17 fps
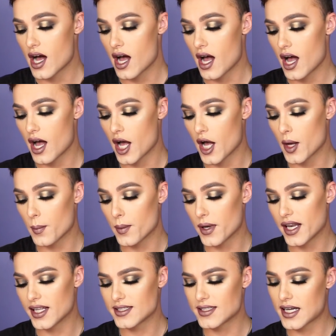And
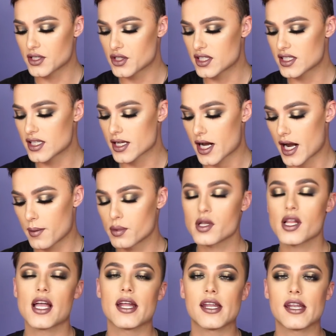it's not just like I
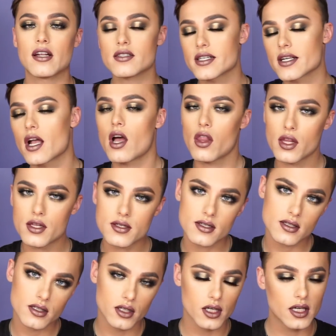applied it and I was like, oh, this
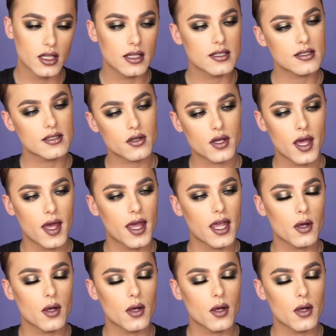is good, this is okay.